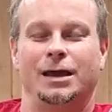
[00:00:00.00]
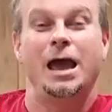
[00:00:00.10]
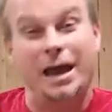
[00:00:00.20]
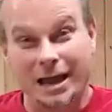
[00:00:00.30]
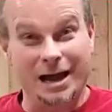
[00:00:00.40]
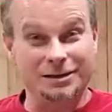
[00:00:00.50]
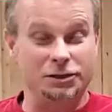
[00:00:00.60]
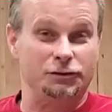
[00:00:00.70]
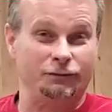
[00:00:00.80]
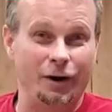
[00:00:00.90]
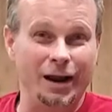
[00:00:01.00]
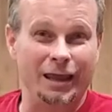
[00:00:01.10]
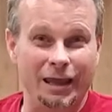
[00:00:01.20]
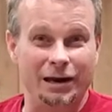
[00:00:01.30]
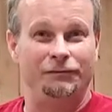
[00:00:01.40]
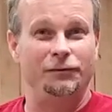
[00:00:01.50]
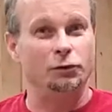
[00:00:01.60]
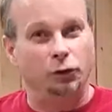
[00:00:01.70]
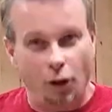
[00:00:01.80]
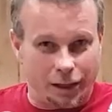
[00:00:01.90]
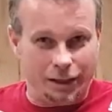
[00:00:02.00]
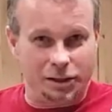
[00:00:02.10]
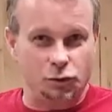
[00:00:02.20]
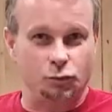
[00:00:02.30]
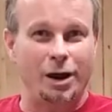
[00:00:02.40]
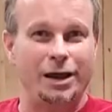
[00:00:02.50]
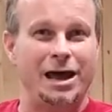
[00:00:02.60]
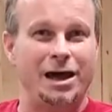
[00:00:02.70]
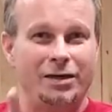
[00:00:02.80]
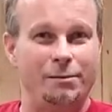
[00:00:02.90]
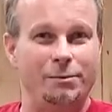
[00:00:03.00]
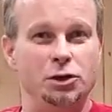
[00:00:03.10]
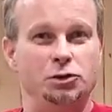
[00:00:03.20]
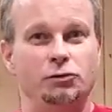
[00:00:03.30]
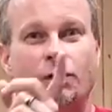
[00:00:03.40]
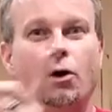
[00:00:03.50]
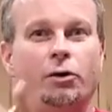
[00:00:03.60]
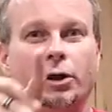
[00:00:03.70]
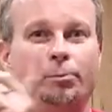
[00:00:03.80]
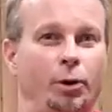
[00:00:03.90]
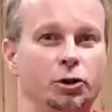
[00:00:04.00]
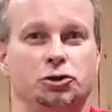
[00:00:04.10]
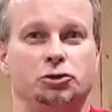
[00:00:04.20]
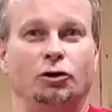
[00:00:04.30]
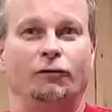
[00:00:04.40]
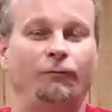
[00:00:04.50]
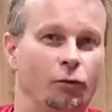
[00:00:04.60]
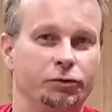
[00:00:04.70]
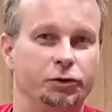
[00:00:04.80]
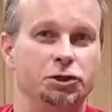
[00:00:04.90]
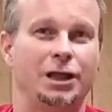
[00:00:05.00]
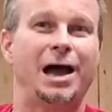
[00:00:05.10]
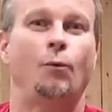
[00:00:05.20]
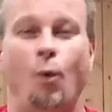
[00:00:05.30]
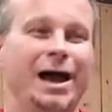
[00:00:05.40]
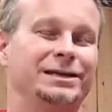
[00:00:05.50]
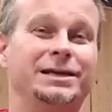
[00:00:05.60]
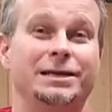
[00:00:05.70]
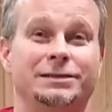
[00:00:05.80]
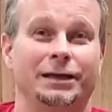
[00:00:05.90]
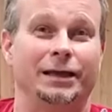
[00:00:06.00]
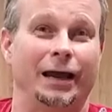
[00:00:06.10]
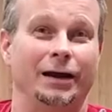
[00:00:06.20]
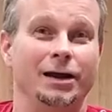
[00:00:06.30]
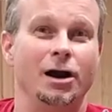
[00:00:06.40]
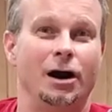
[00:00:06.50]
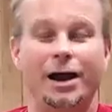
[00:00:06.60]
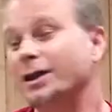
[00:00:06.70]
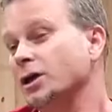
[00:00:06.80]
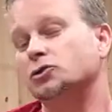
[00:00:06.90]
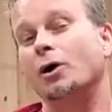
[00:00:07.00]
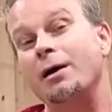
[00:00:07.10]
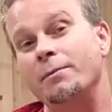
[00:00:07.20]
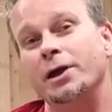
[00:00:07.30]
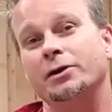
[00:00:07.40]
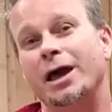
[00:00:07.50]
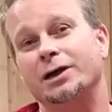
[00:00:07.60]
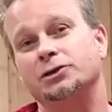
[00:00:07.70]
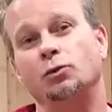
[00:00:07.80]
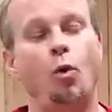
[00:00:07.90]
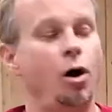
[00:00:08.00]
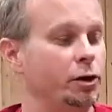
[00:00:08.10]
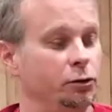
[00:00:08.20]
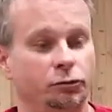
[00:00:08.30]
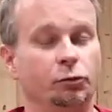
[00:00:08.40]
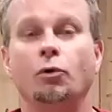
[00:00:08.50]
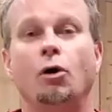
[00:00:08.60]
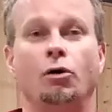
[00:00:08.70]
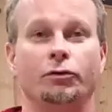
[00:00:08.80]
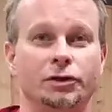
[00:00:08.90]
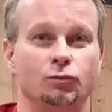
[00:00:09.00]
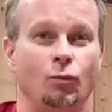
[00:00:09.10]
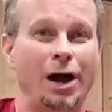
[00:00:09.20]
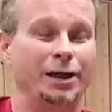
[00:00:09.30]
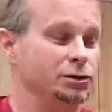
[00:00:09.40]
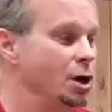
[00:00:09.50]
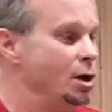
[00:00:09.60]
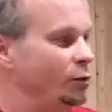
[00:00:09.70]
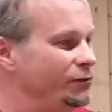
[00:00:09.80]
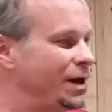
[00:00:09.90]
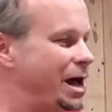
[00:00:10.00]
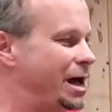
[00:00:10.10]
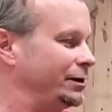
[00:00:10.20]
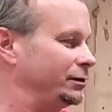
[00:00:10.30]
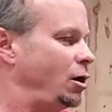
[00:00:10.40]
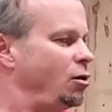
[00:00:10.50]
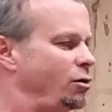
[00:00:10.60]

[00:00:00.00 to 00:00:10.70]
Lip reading: Hey guys, it's Frank, and if you're looking at this right now, that means you've already purchased our 4th of July wine tasting kit, all right? So I'm here to actually walk you through all of these wines. We've got all